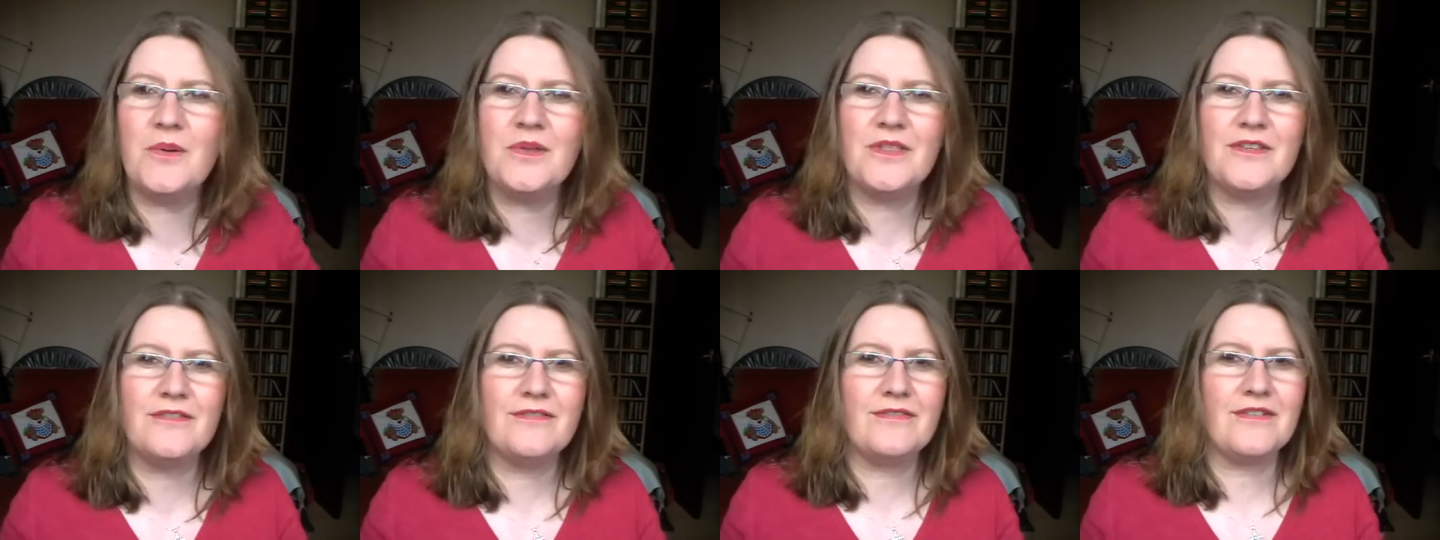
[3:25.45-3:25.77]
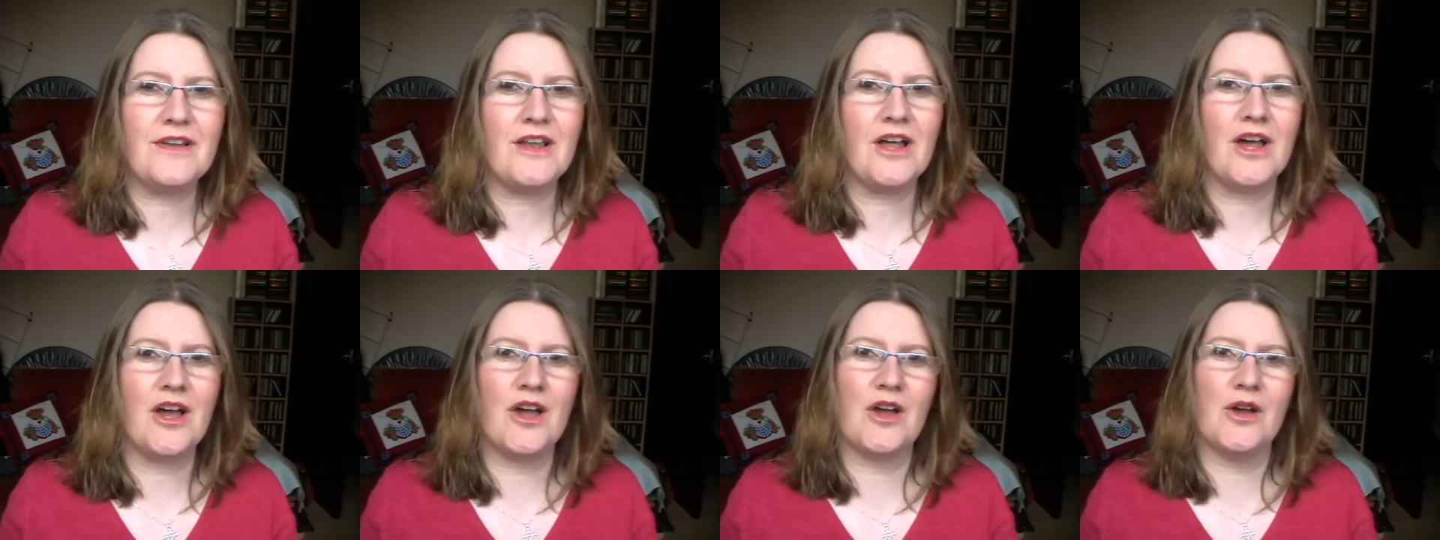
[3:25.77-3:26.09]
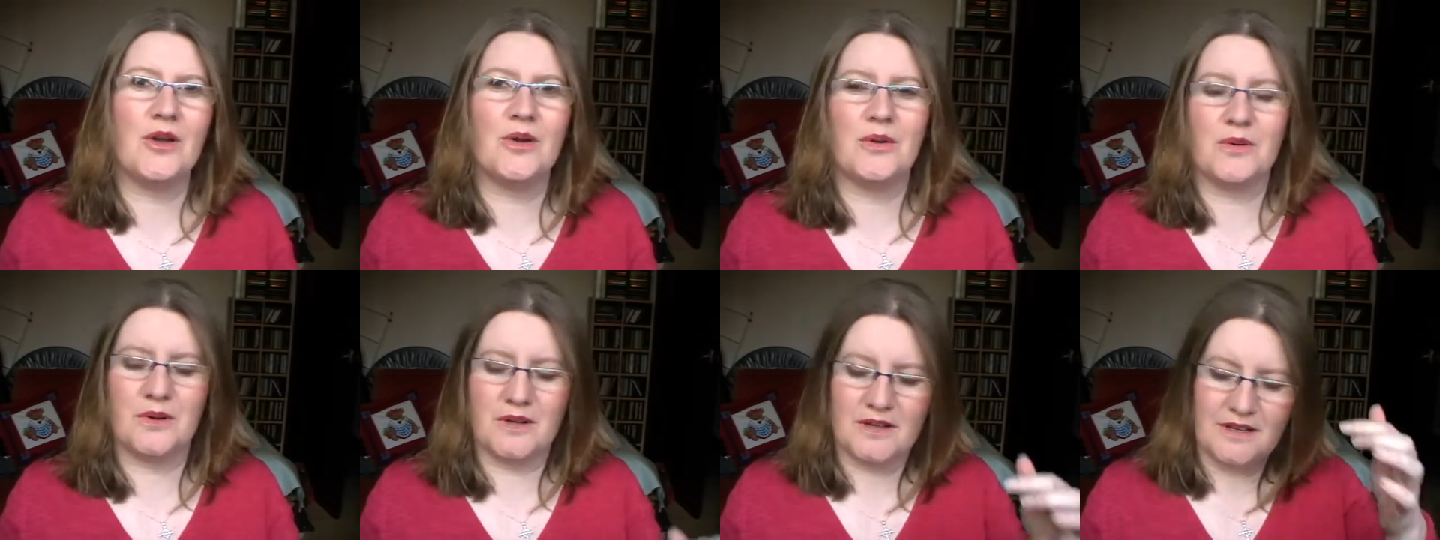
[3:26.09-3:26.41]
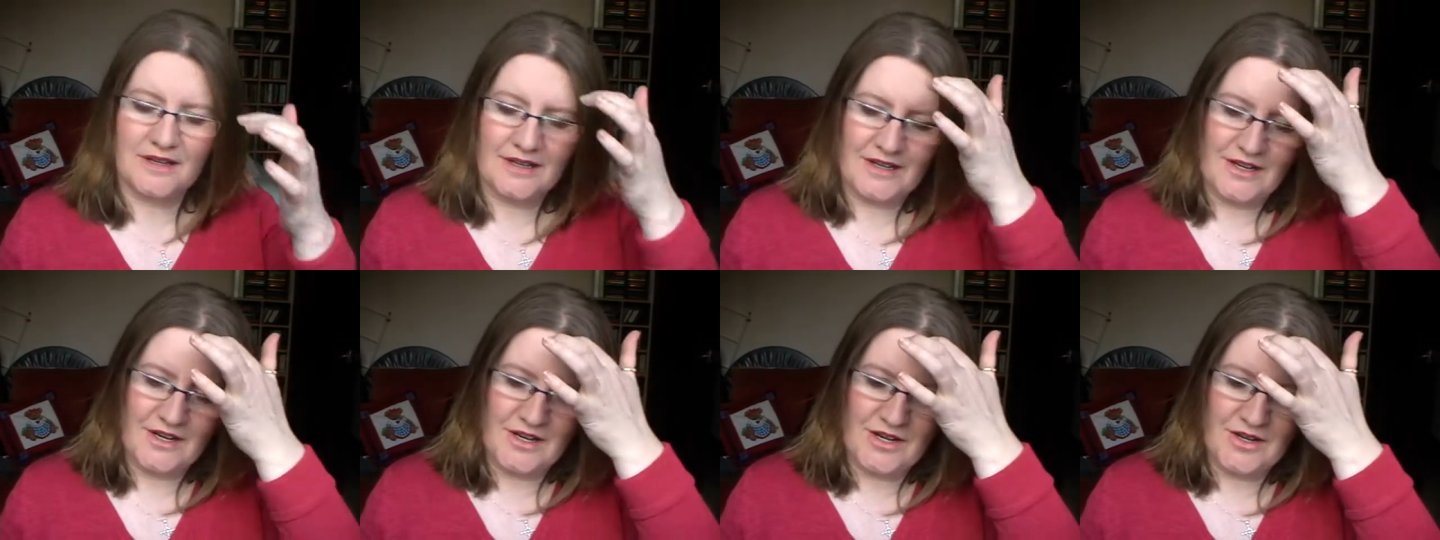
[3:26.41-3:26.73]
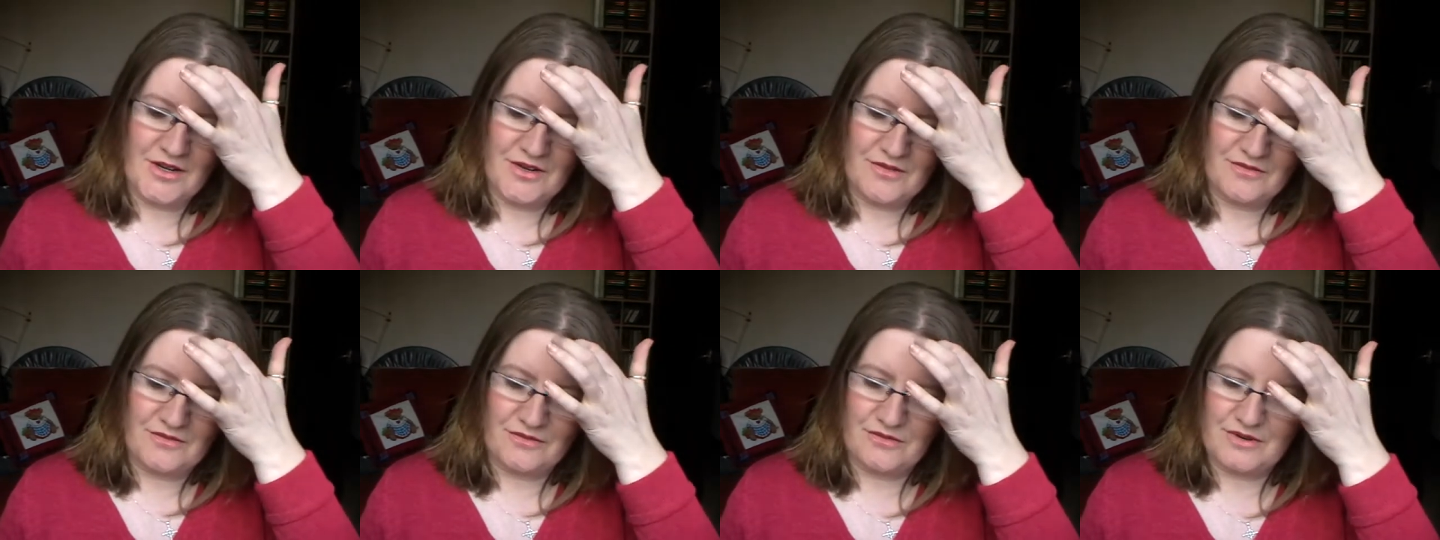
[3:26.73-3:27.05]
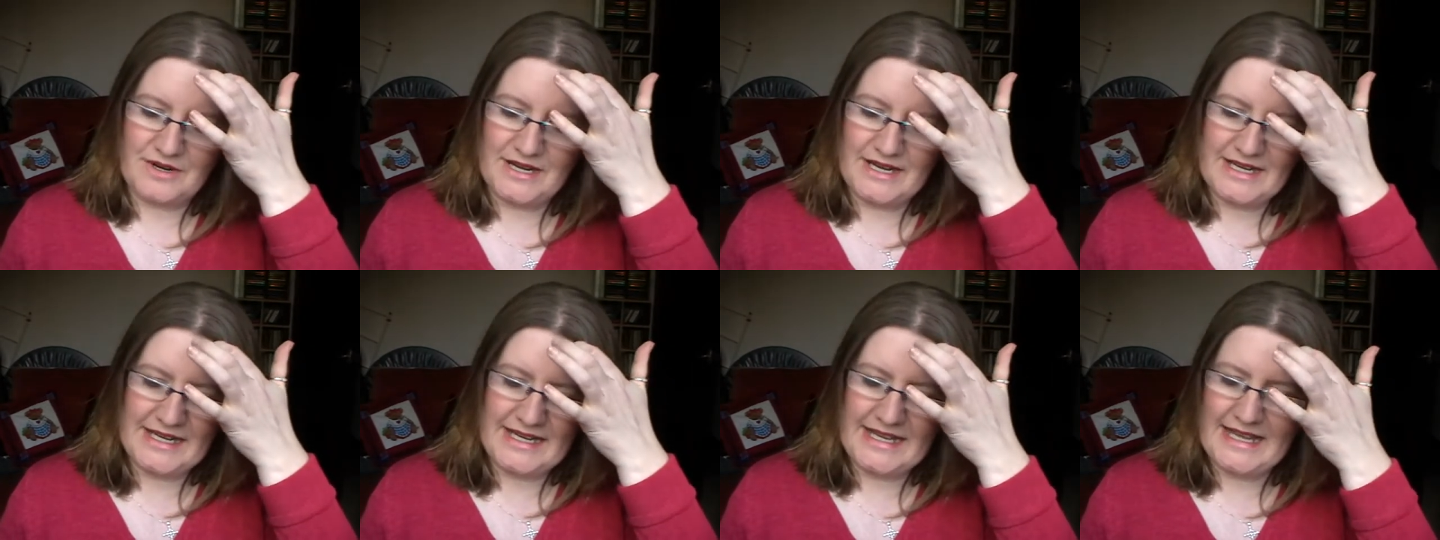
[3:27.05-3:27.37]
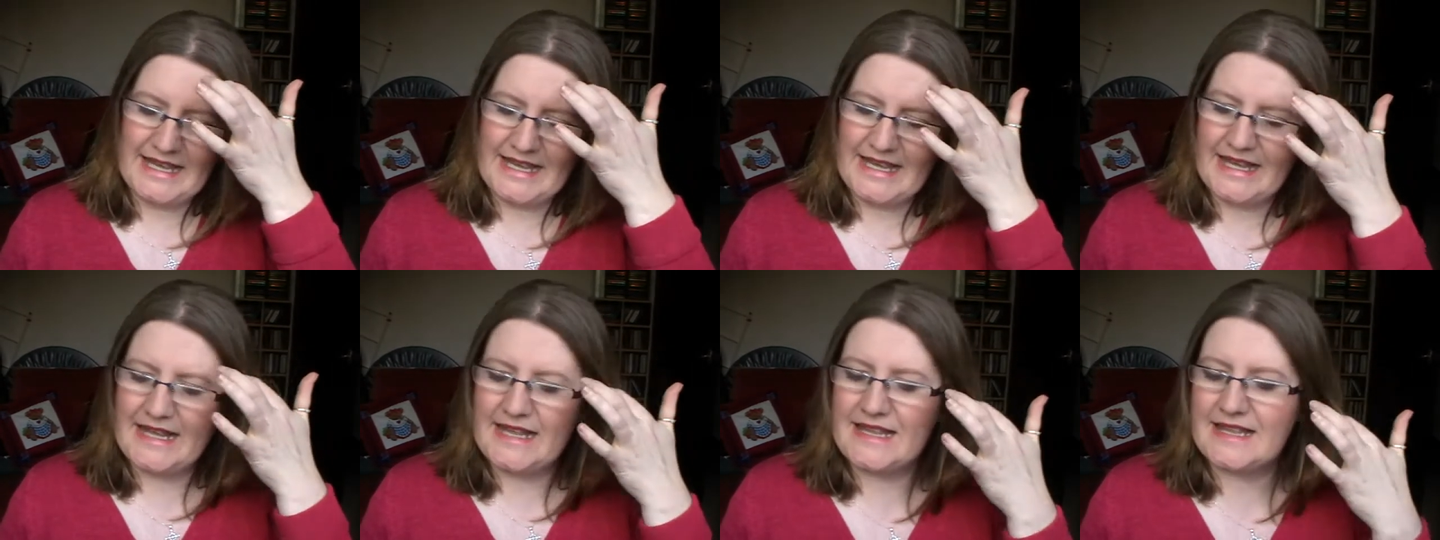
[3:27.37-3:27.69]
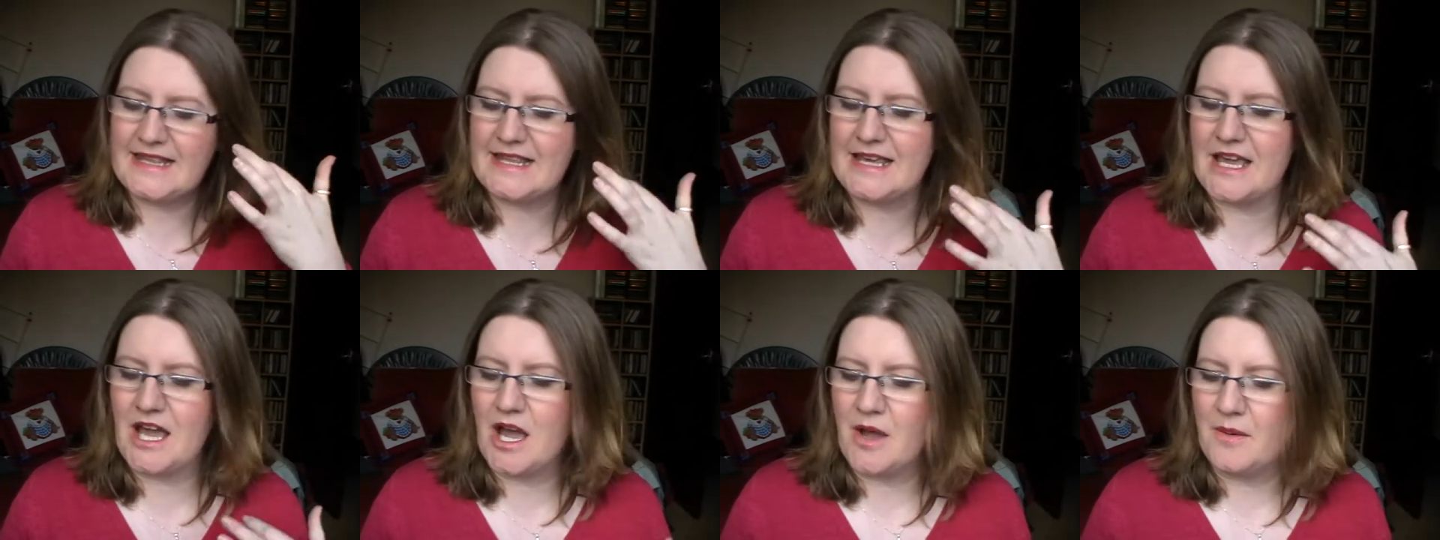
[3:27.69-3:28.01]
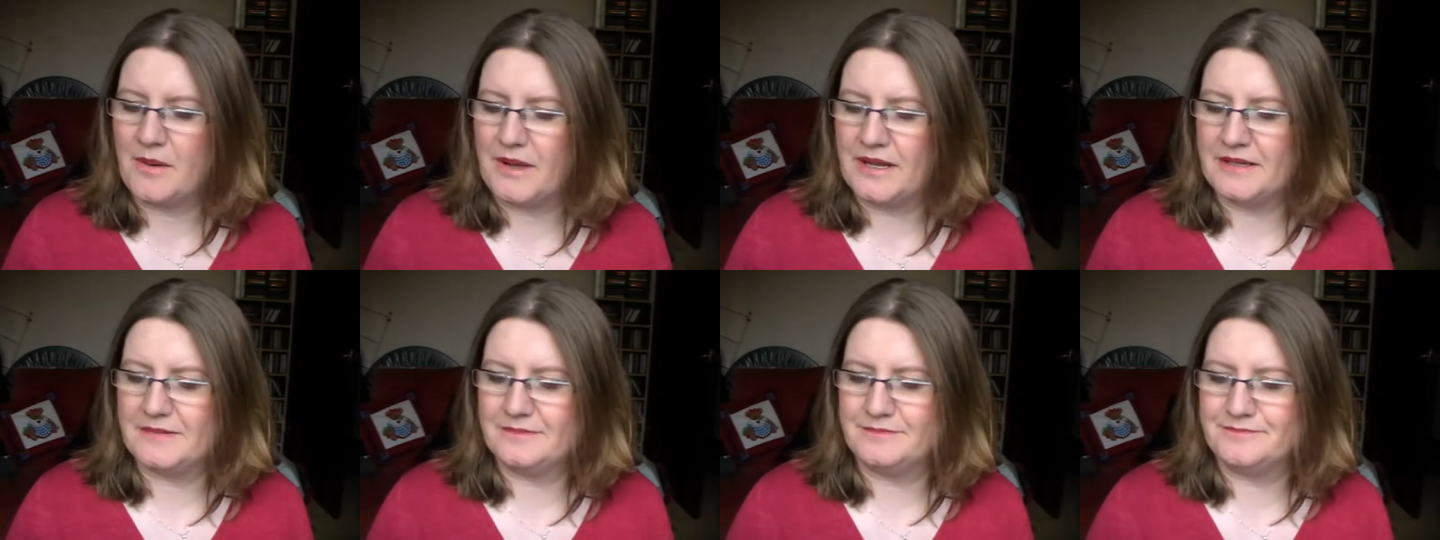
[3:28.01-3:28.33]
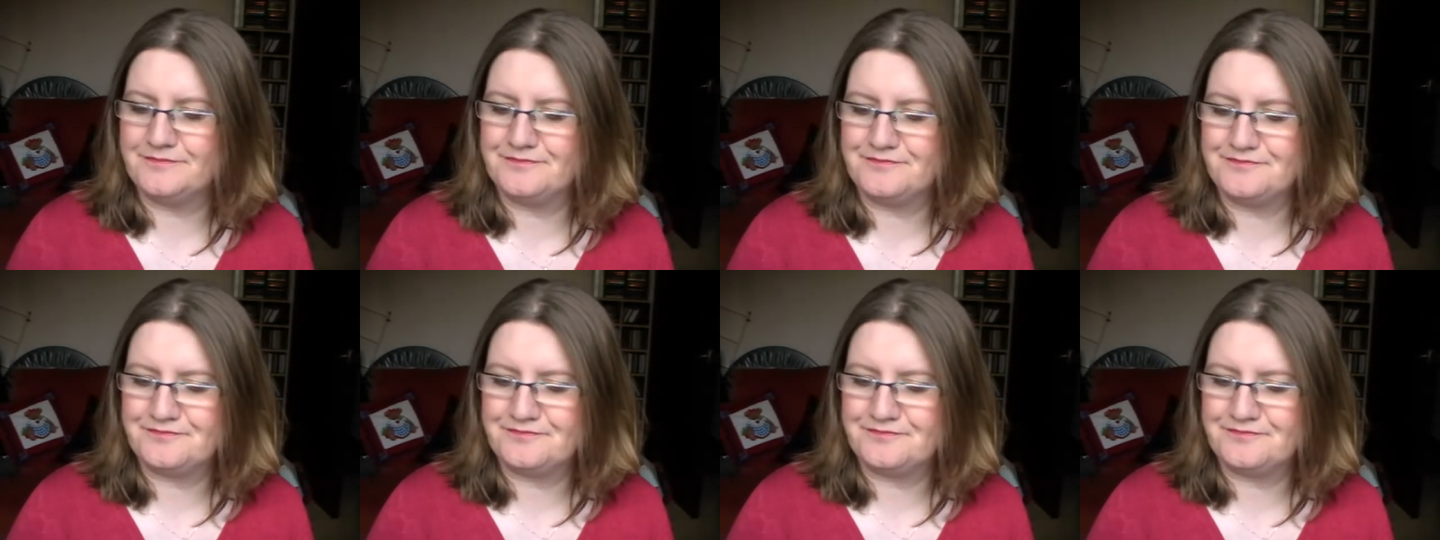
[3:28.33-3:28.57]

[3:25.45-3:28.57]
with the flow. Really easy going.